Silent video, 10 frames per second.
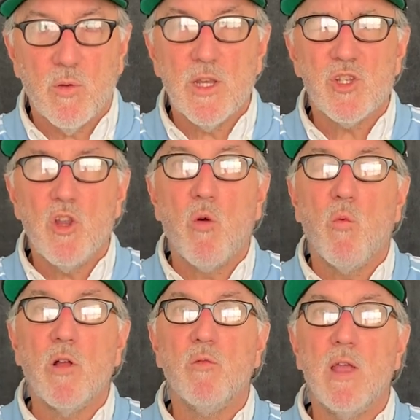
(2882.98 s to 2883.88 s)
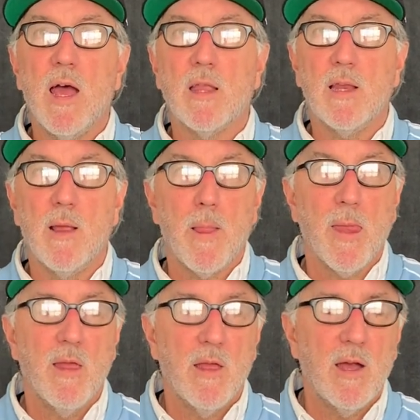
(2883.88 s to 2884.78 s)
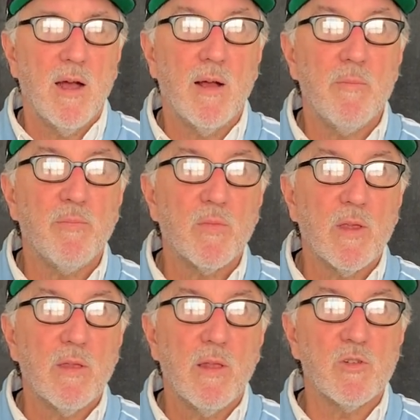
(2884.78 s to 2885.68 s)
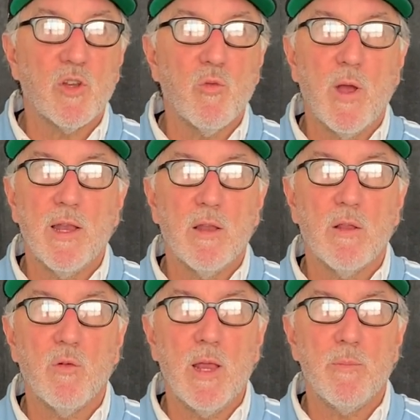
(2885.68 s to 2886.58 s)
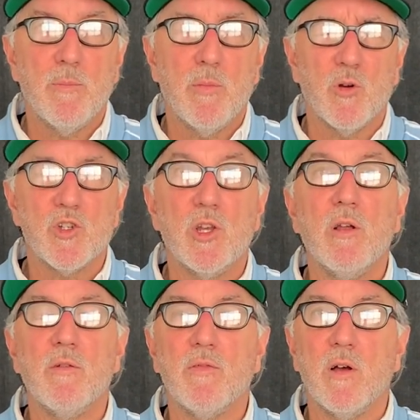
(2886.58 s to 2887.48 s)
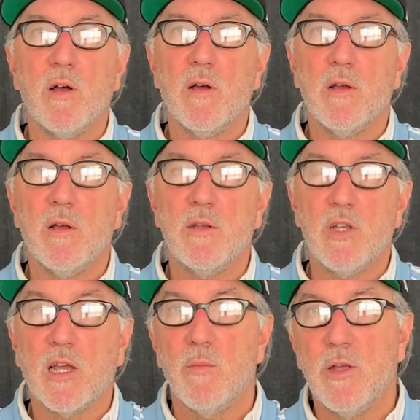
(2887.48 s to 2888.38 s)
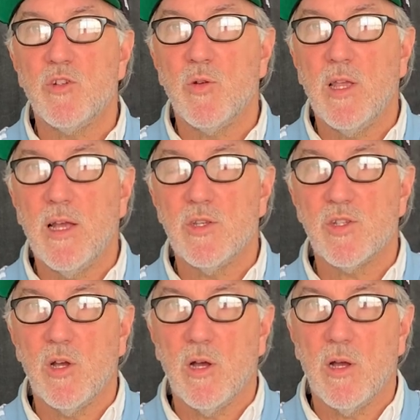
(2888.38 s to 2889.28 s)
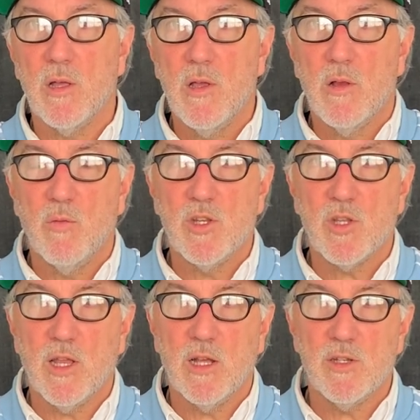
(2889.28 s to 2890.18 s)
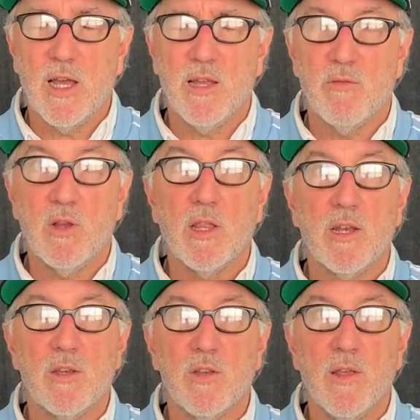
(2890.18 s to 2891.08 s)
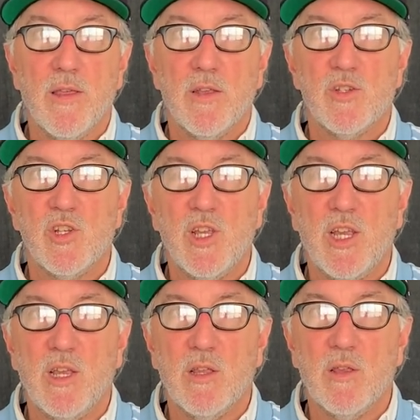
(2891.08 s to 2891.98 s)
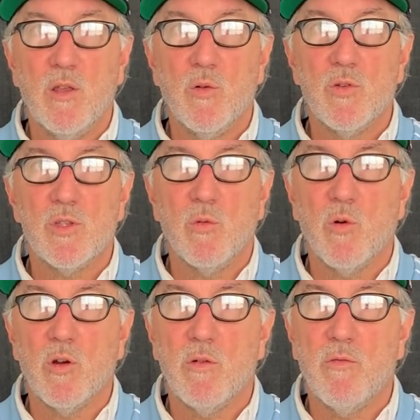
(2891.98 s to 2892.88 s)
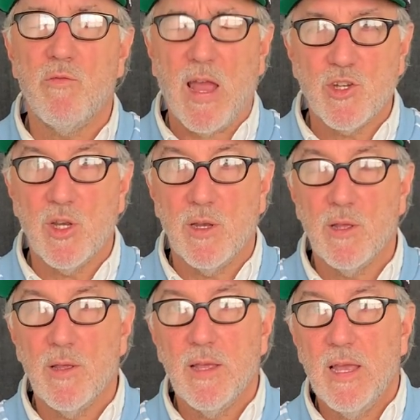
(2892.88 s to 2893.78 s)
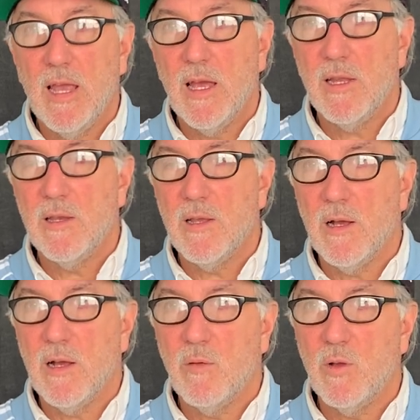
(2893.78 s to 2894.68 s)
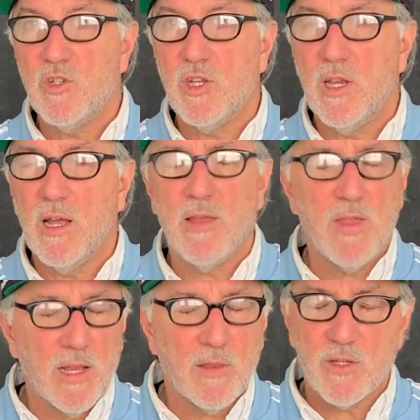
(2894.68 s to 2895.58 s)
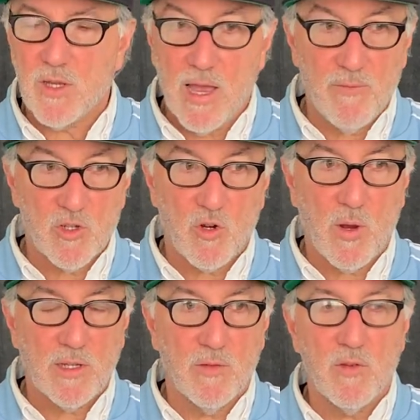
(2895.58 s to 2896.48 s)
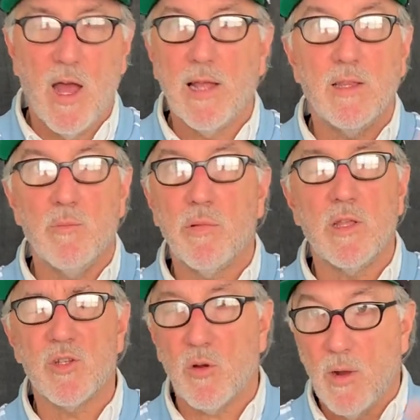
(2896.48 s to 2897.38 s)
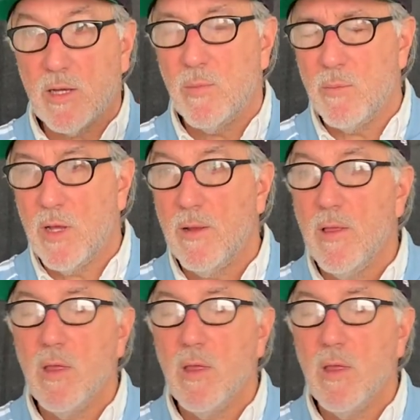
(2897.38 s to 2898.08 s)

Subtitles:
there is no one reality. There's a great portion of a documentary I saw recently on Diana Vreeland, and she used the word faction. And when I have this correct, if not, then please correct me, but